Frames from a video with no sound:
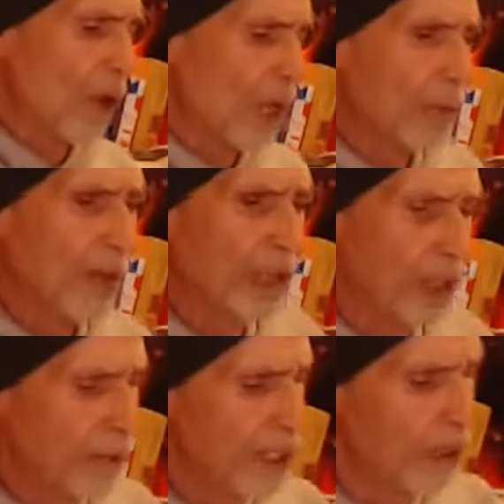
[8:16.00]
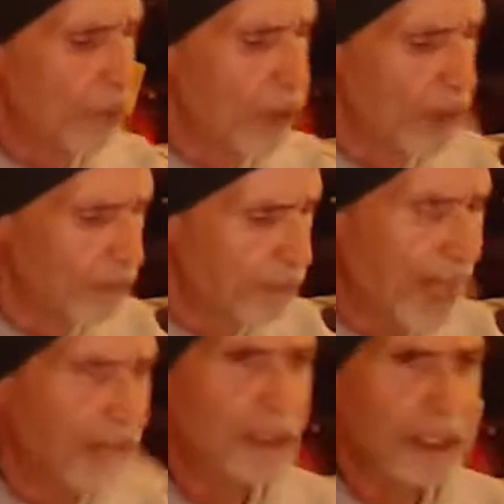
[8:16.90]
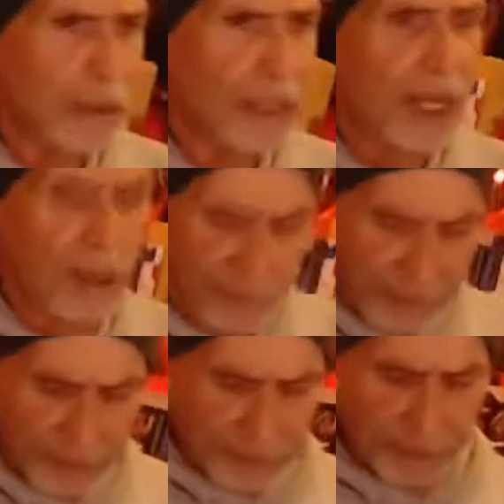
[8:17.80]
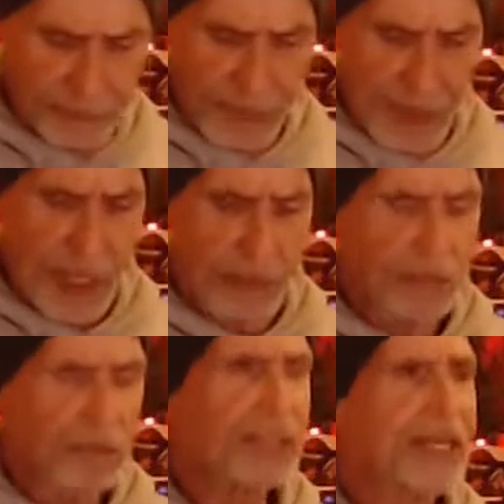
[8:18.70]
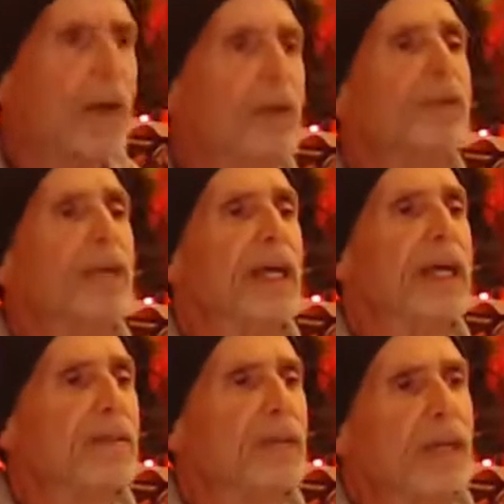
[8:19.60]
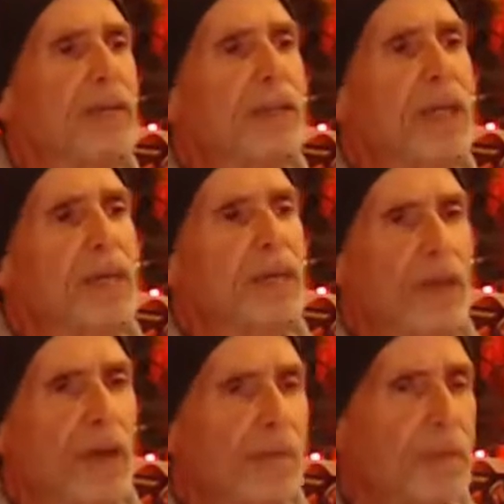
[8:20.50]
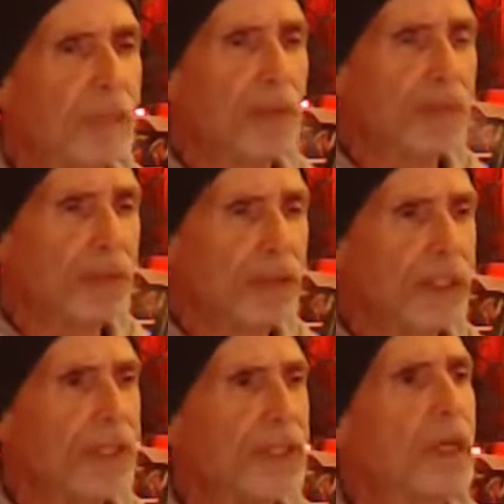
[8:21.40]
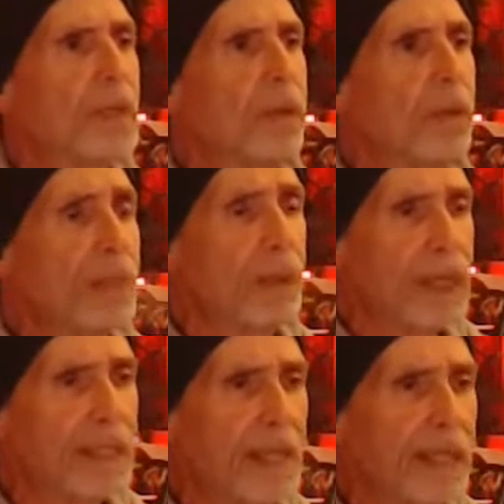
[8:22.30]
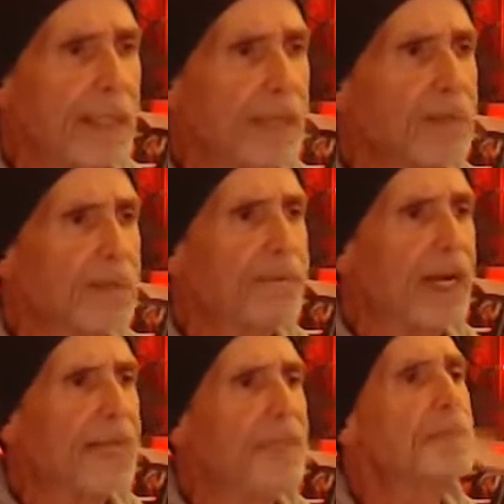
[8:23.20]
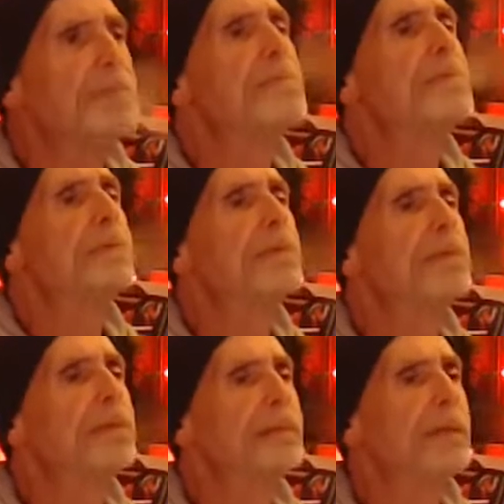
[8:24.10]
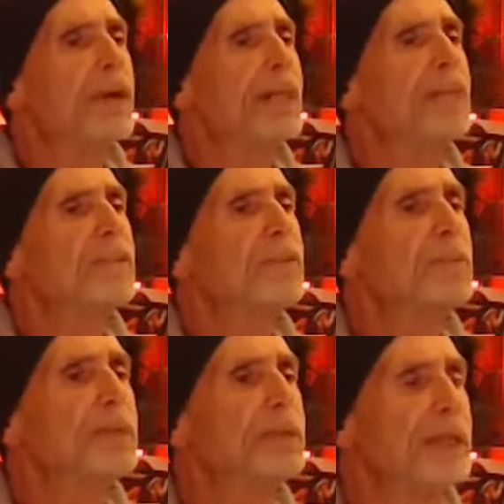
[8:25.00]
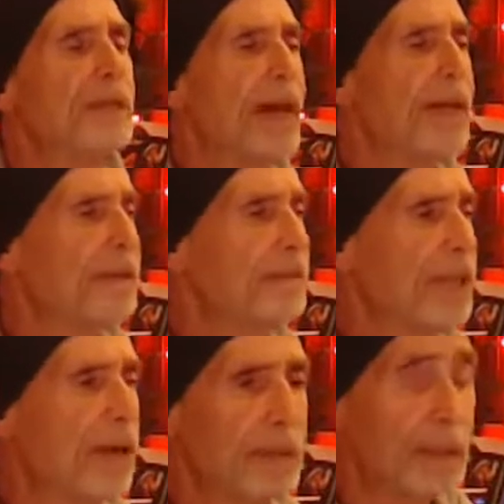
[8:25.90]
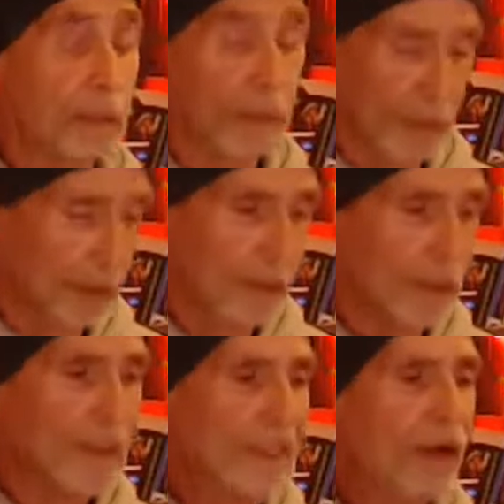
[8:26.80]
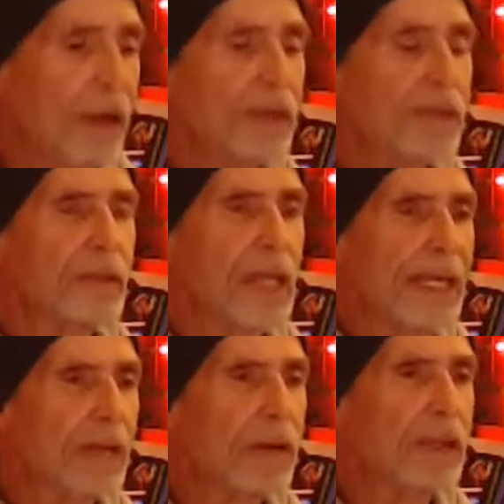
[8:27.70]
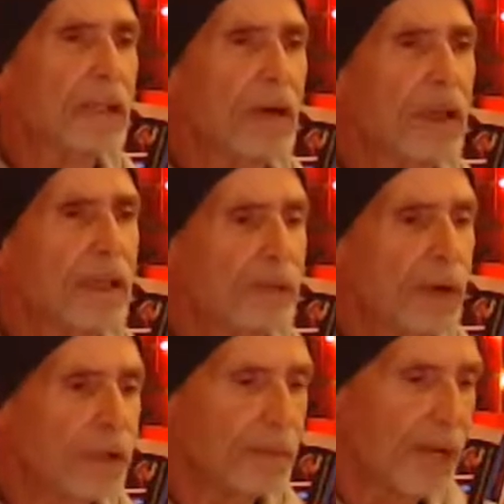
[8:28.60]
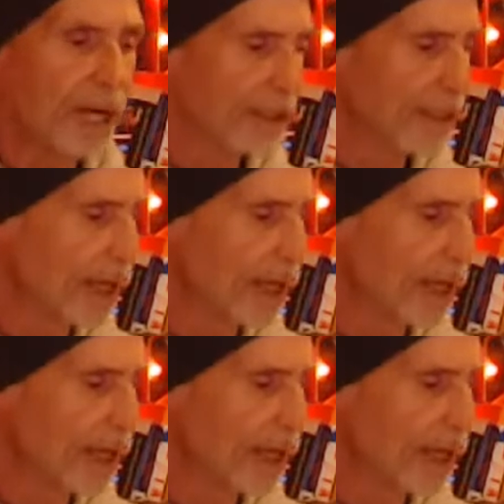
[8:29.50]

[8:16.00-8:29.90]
Talking about the crazy world of boxing that we love. I mean, right now it's nuts. Everybody wants to see the welterweight title unified. We want undisputed, rather. I'm sorry. All these words in boxing